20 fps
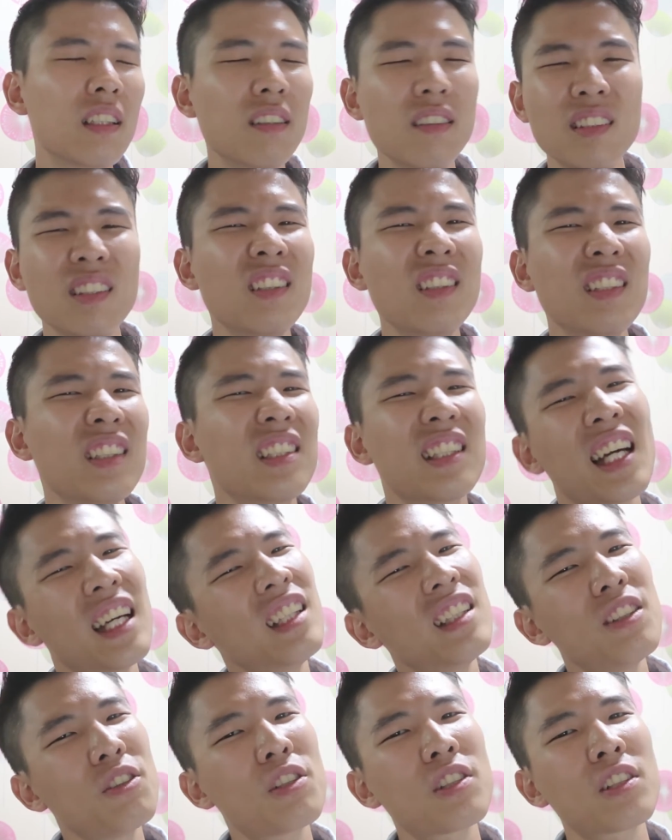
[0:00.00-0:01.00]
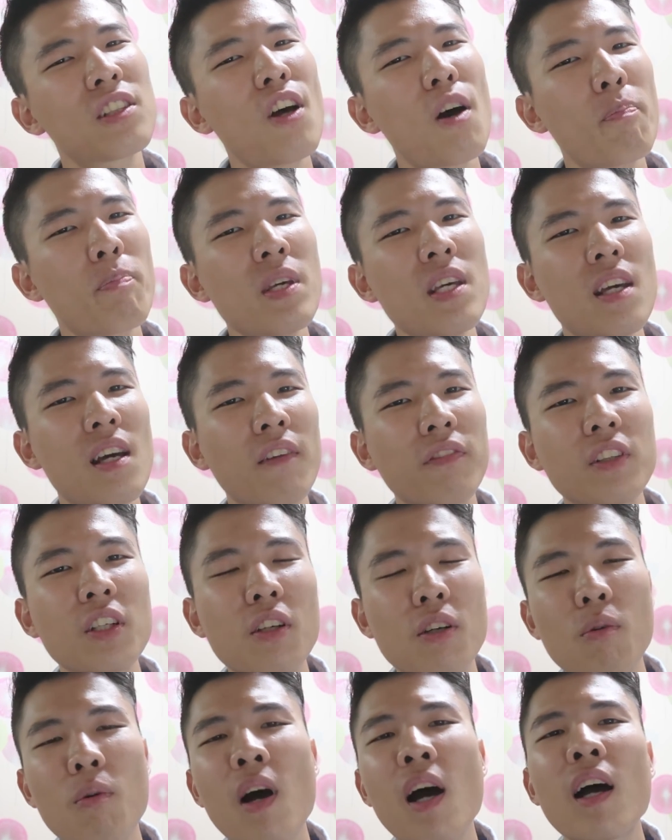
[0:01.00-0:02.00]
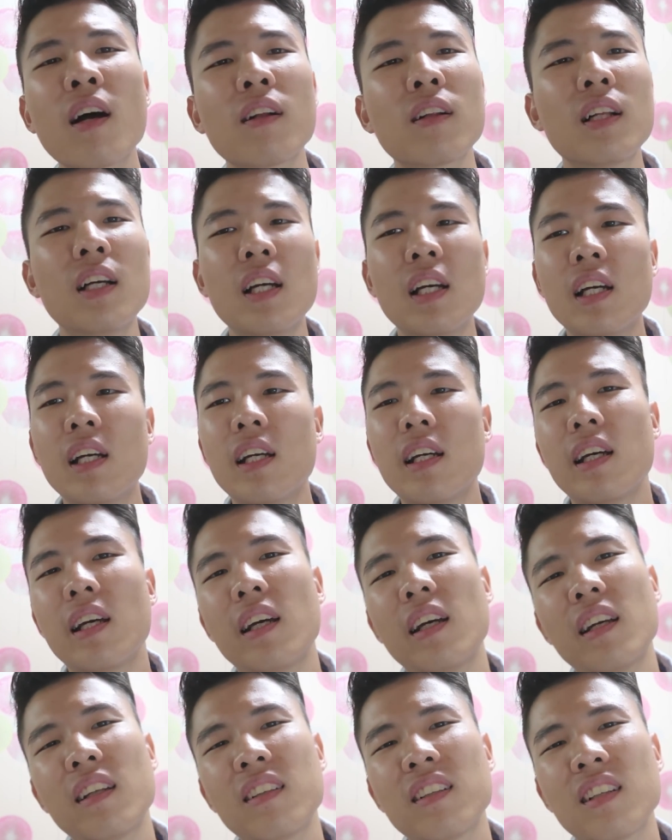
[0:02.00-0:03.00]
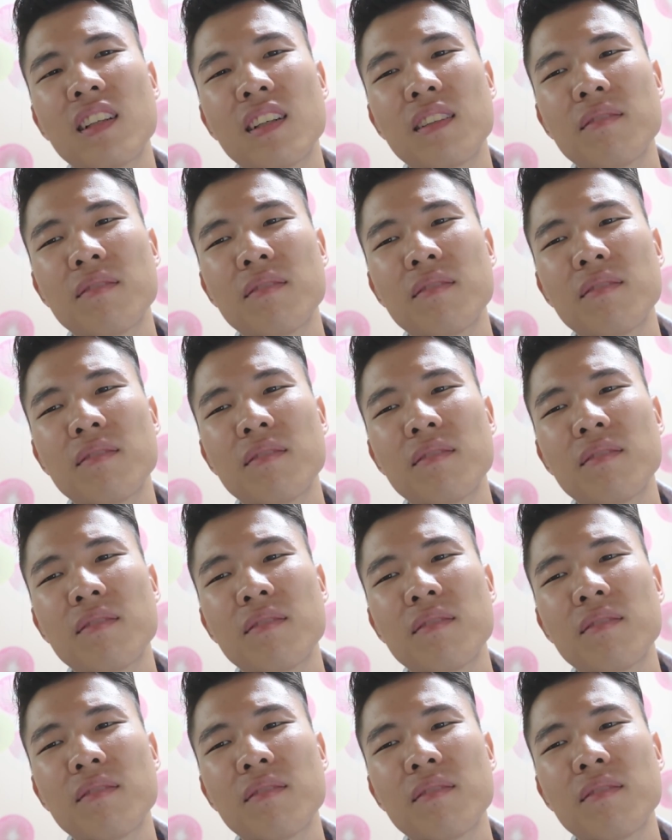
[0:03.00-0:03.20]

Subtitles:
it kind of looks sloppy after a while. And